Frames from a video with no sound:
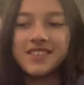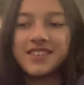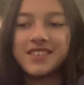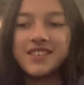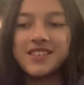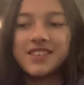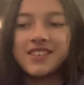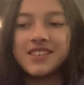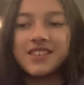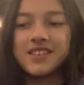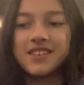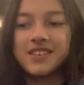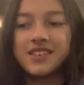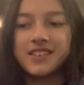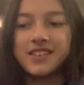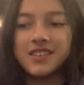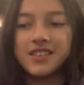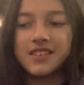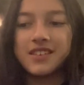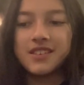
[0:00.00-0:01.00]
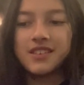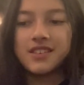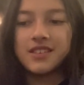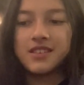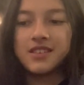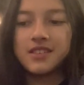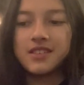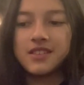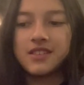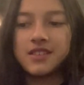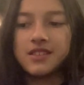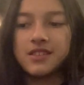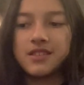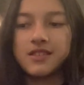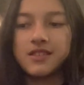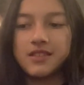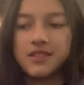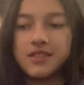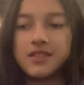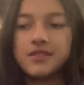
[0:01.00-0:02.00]

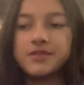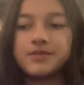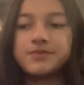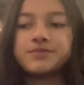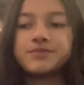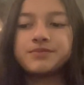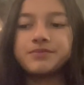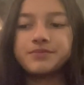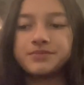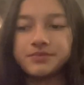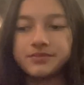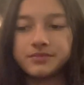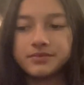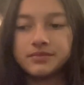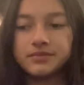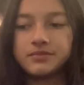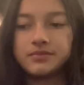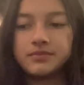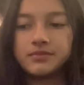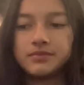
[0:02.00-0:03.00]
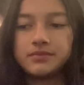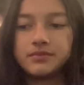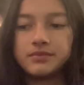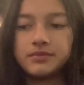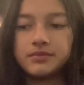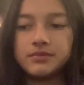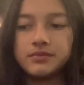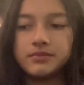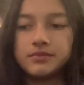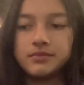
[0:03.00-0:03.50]
This person isn't speaking.